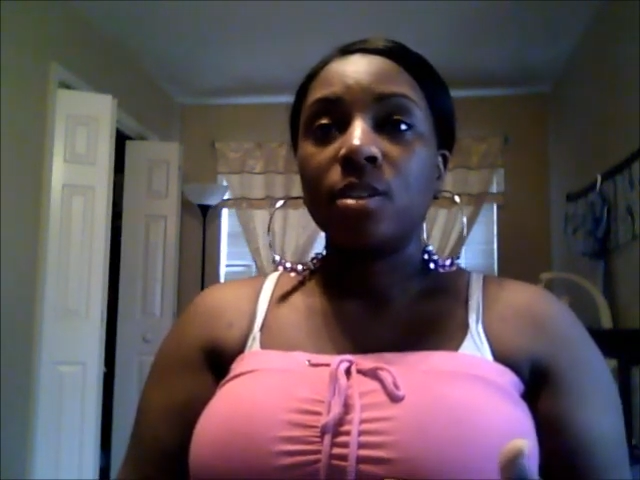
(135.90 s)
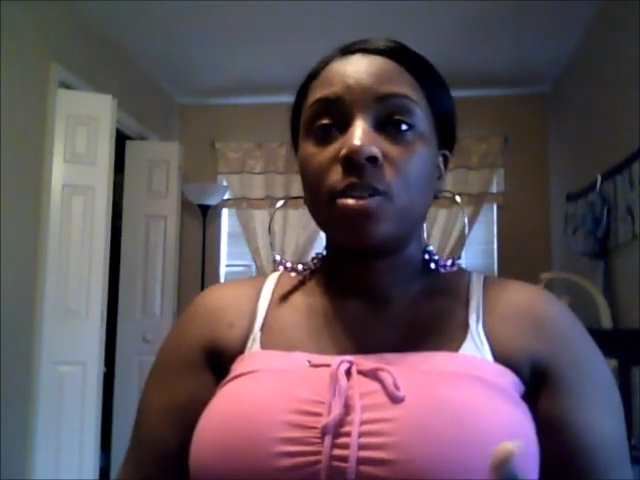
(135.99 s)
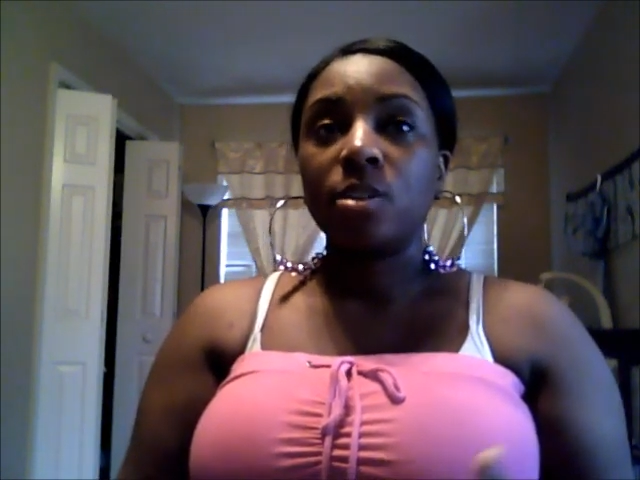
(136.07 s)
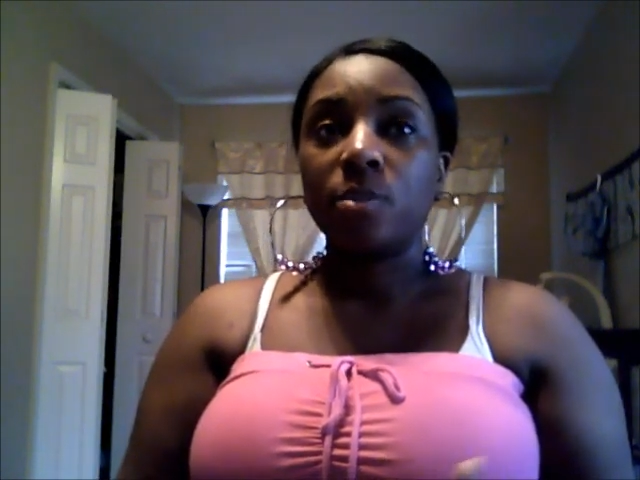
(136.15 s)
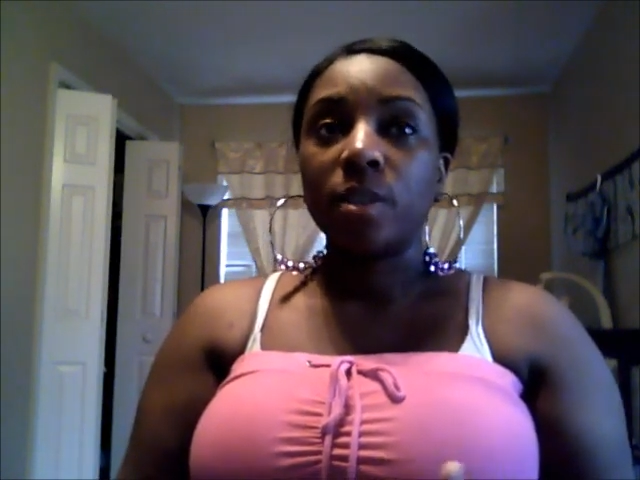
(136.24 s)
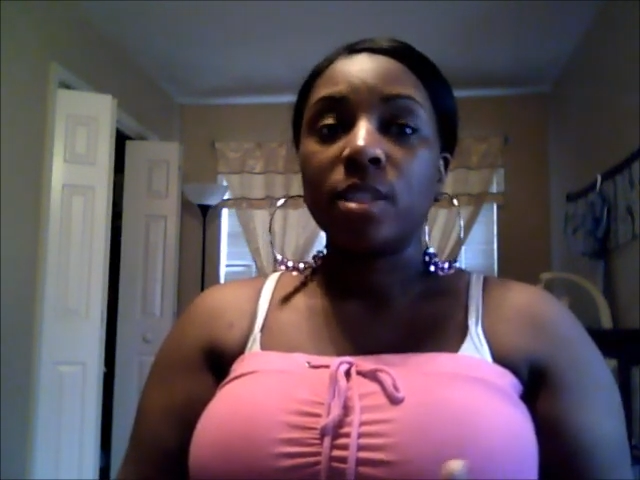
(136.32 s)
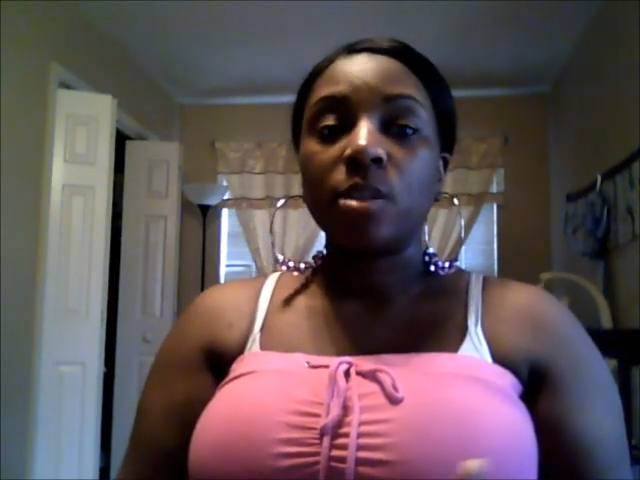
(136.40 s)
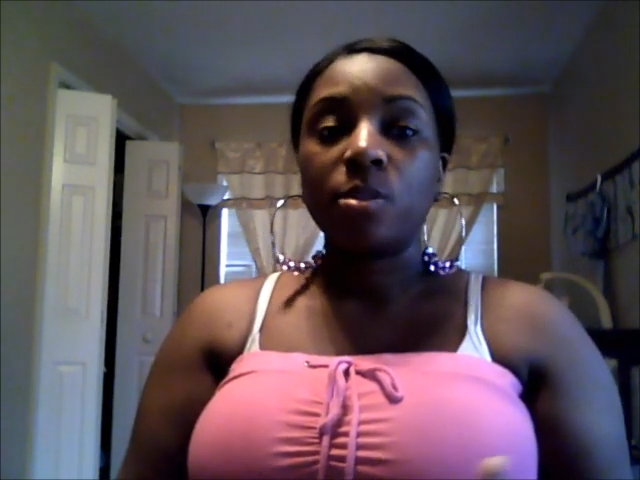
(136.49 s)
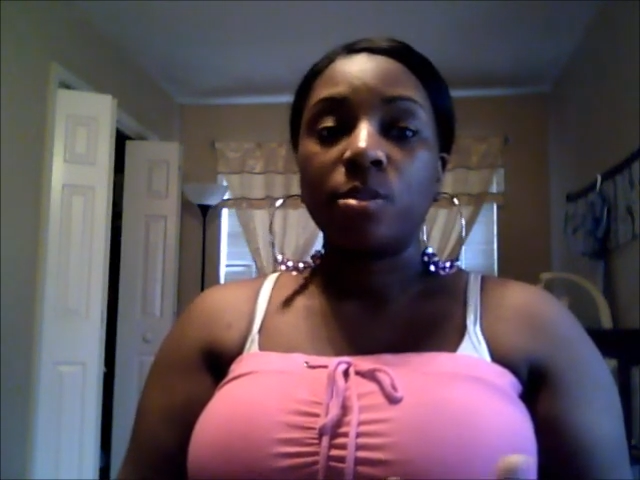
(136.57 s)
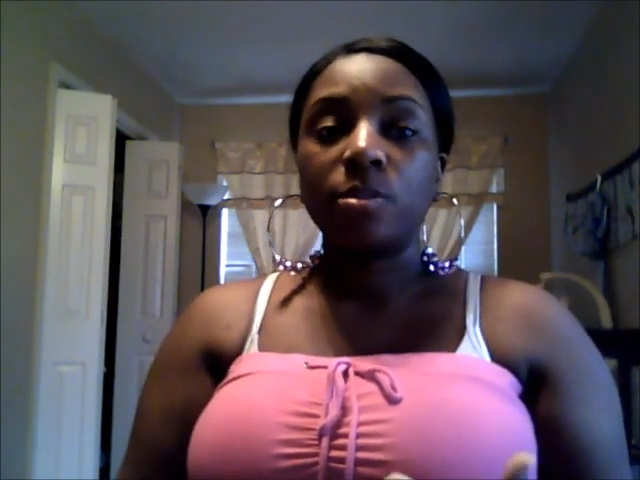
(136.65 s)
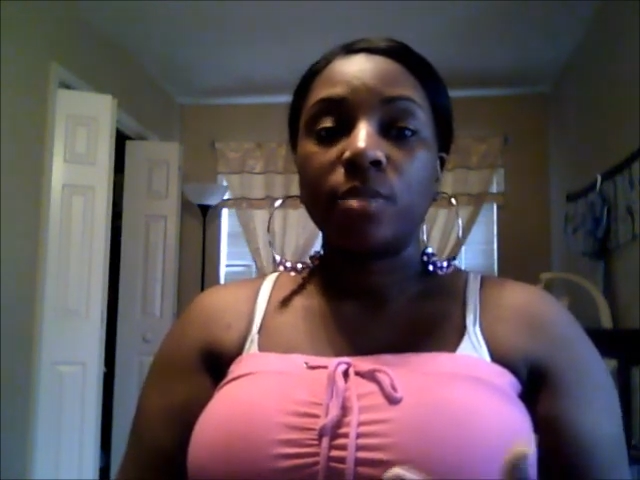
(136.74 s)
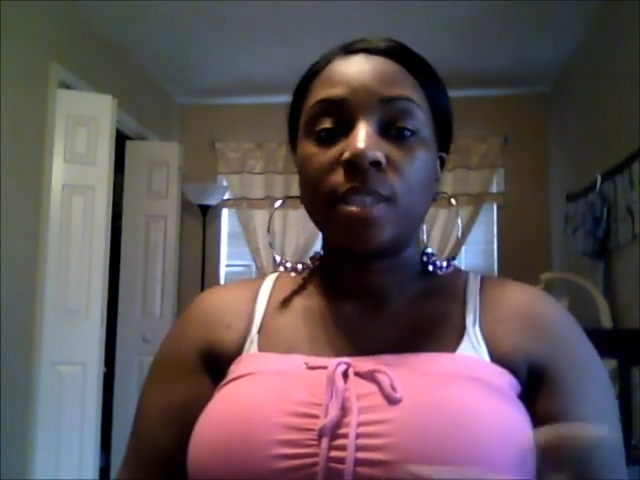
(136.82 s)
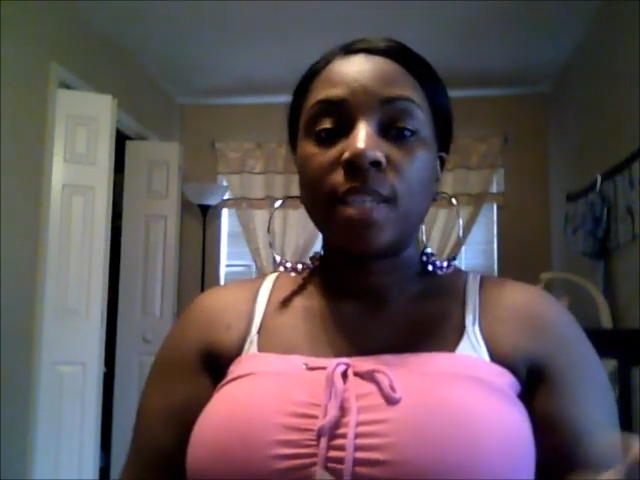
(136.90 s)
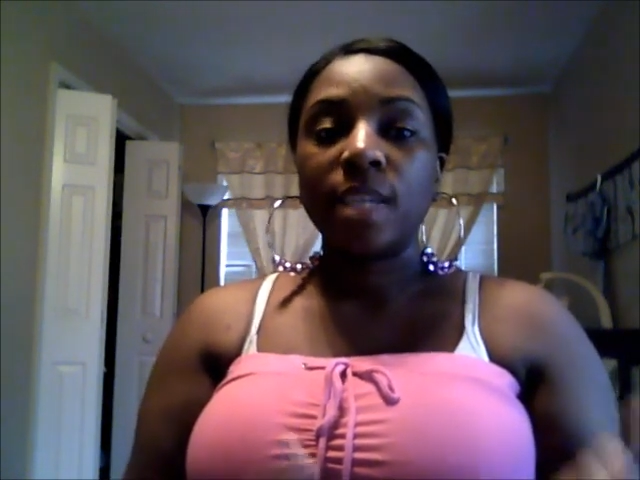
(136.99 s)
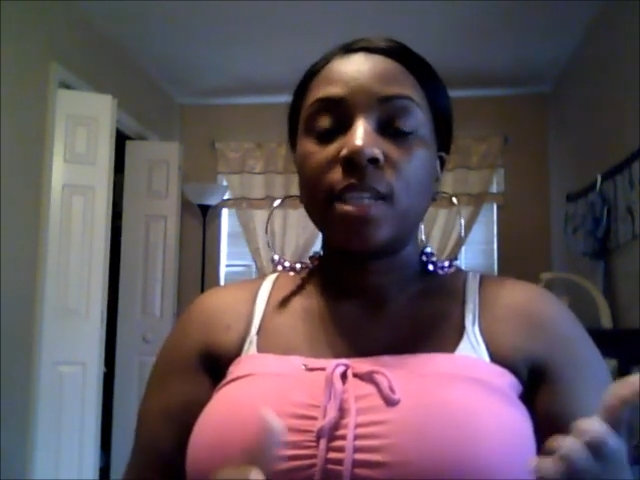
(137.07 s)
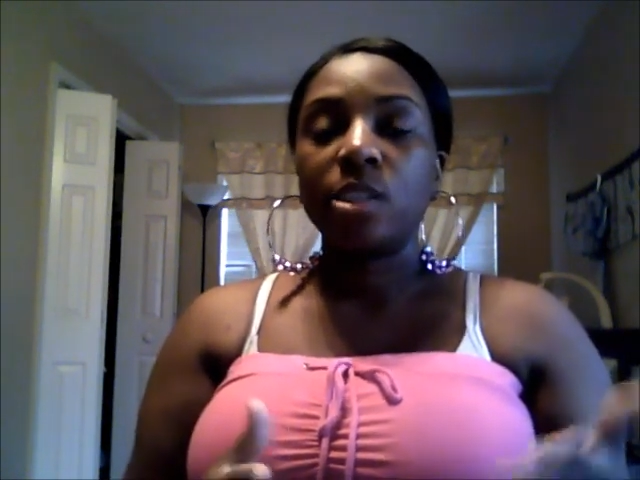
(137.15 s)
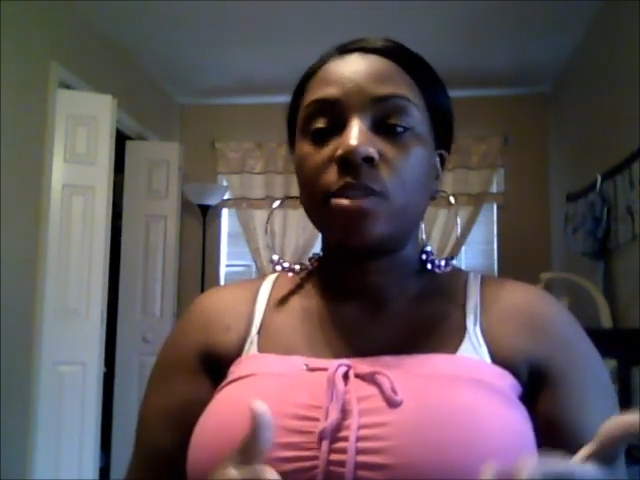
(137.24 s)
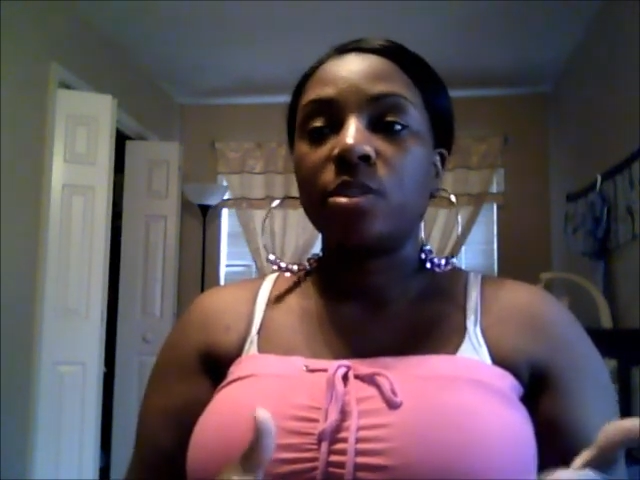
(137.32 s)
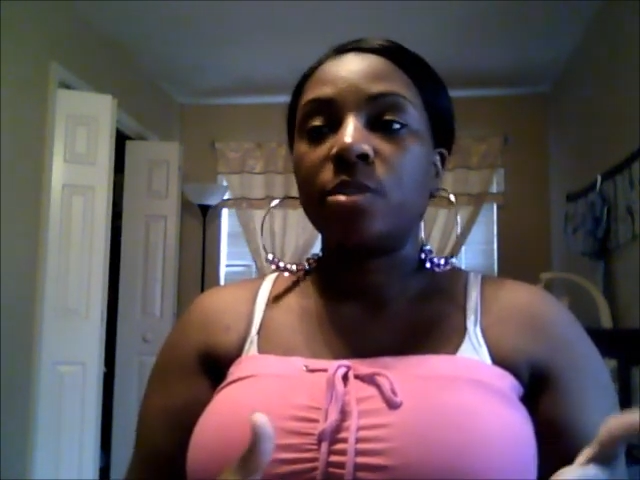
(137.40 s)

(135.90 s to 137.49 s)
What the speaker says: 2 weeks old, the day he turned